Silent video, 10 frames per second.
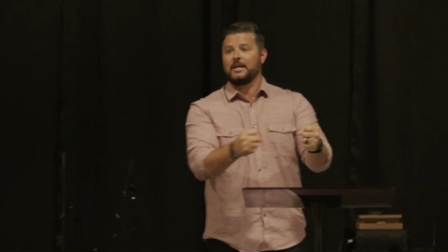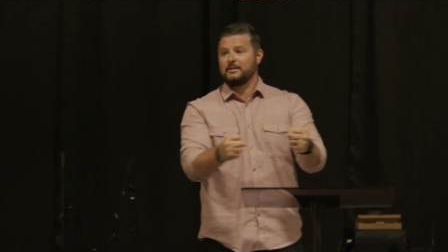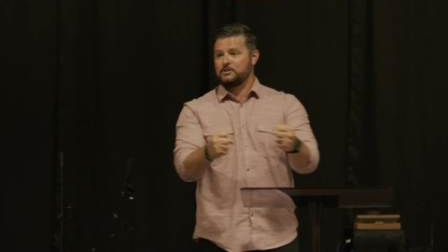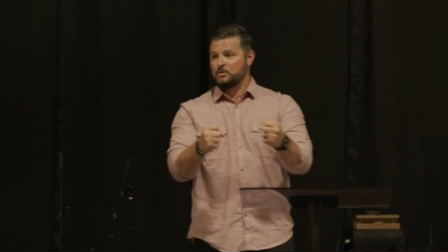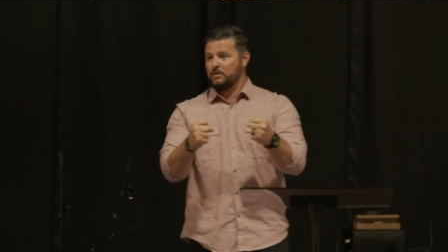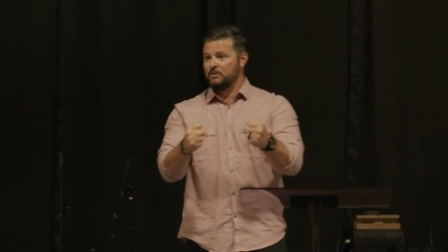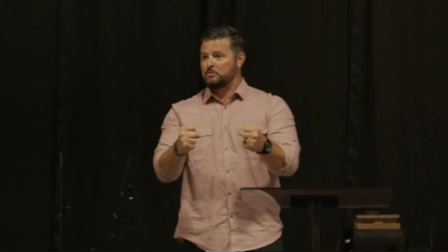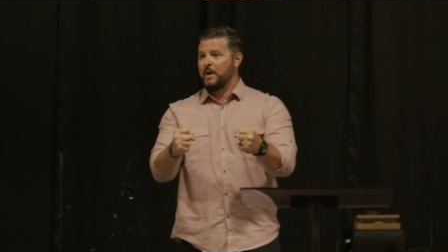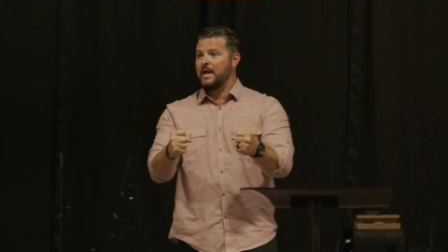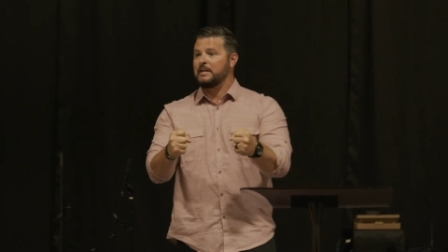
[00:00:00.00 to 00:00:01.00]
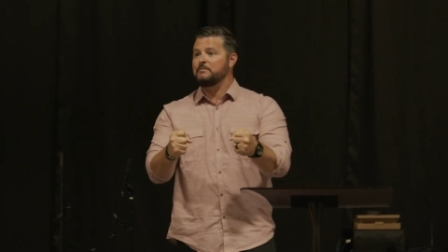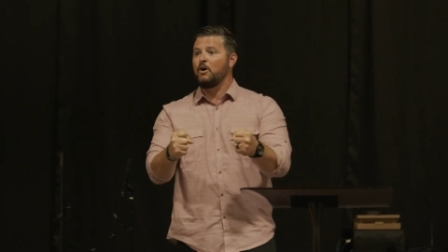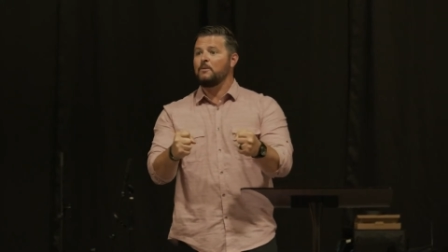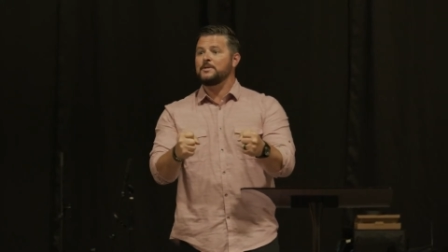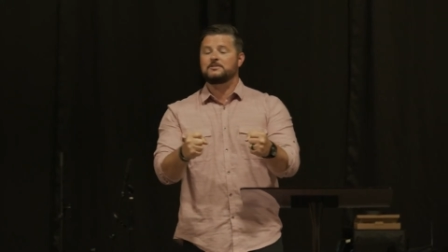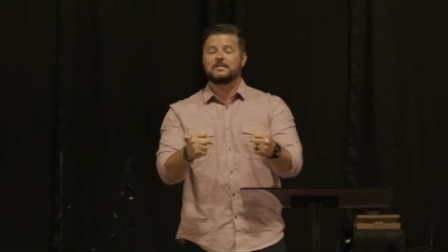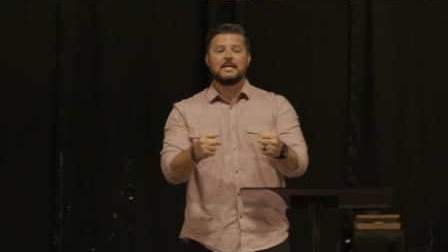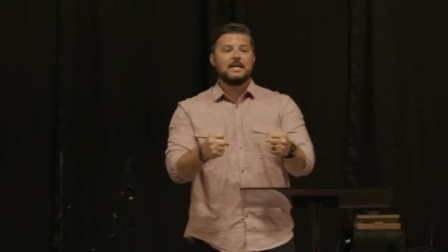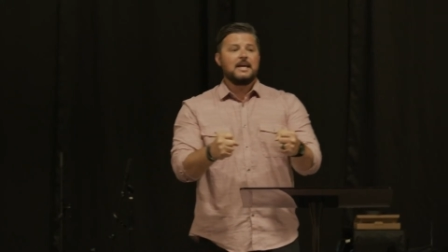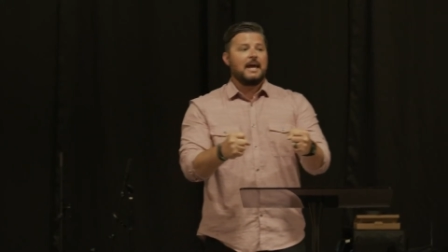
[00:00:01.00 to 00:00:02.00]
Like it's just one of those panic
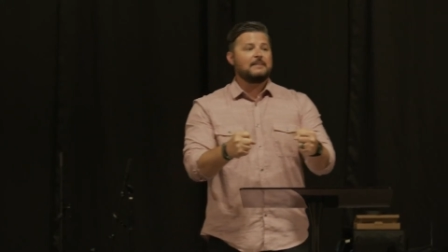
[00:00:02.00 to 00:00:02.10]
moments.